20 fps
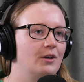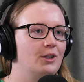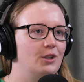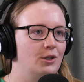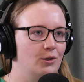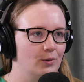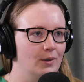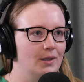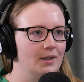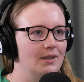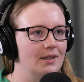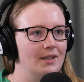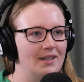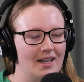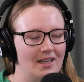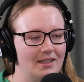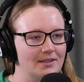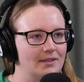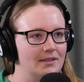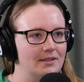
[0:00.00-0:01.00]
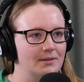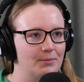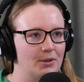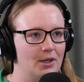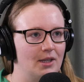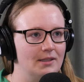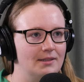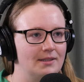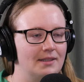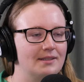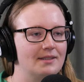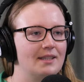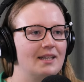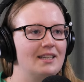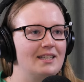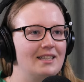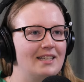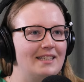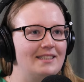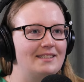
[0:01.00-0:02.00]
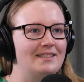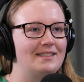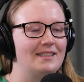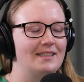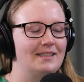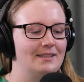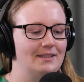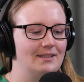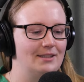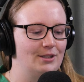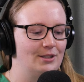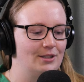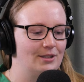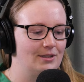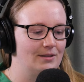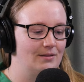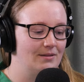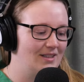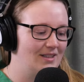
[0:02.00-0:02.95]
cured analysis paralysis, at least into